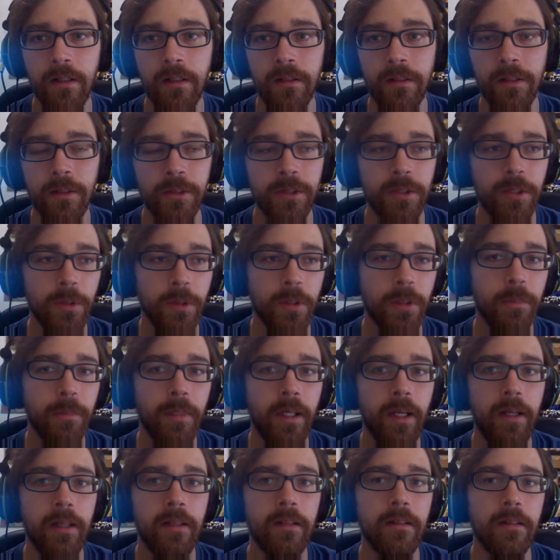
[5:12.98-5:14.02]
those two
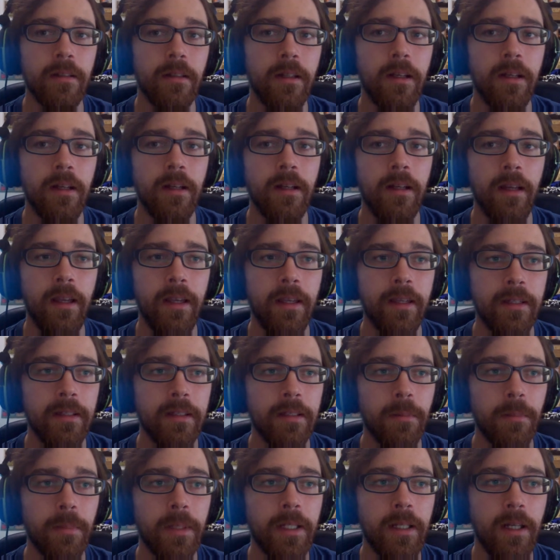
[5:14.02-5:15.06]
combined.
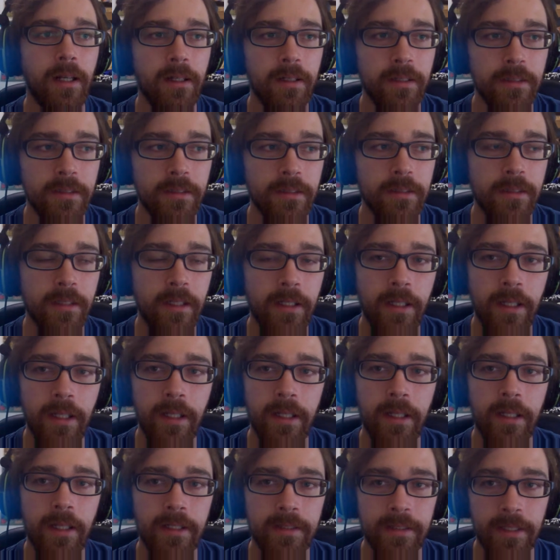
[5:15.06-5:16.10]
And because
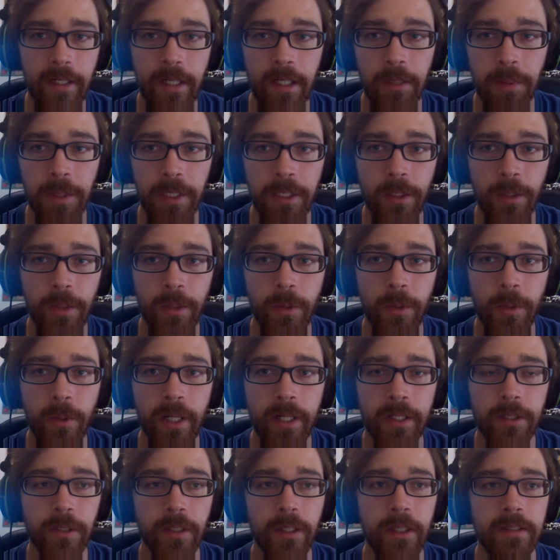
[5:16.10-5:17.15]
it's an APU, it
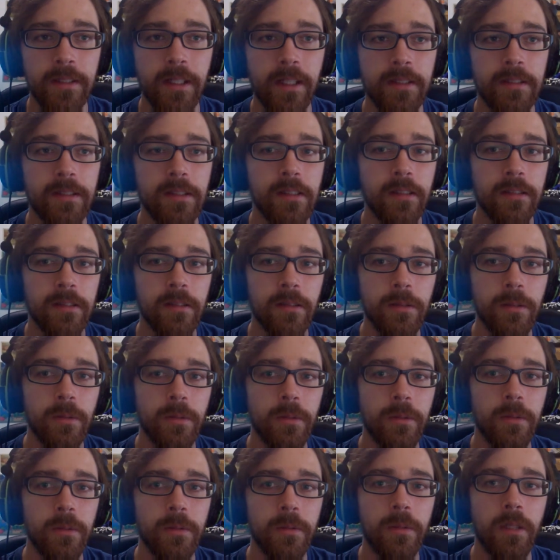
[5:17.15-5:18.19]
actually has access
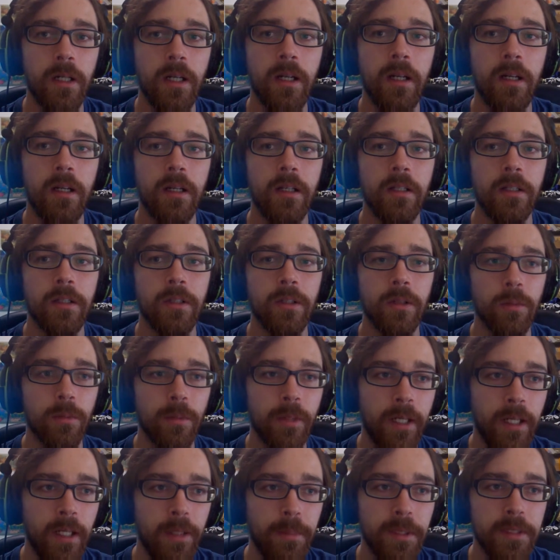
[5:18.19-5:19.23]
to your
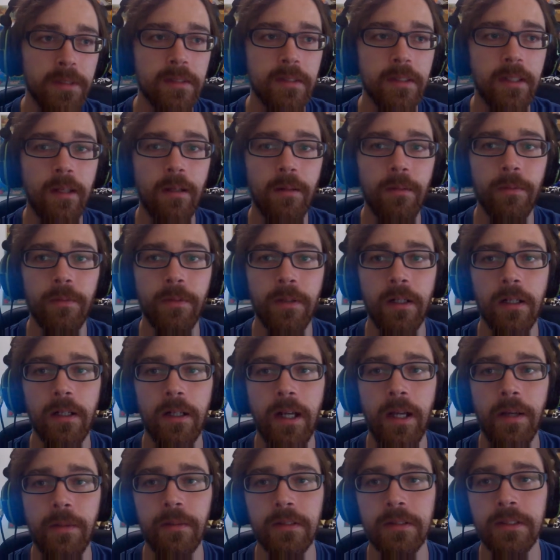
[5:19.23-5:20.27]
RAM instead of
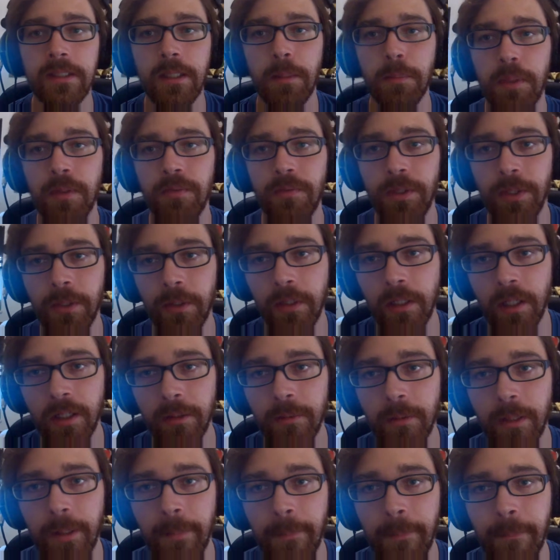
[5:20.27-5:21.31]
having separate video card
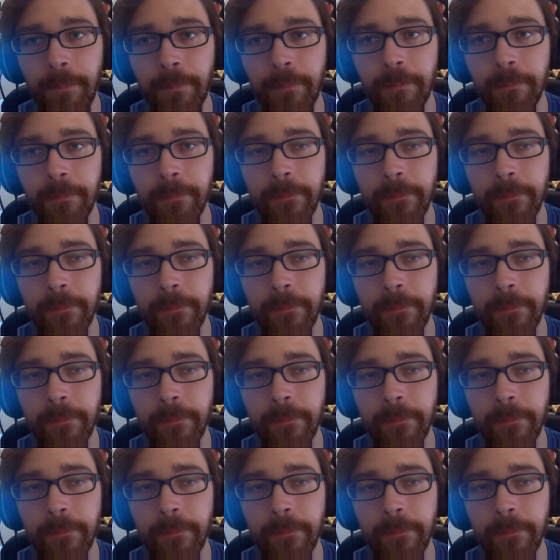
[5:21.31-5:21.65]
RAM.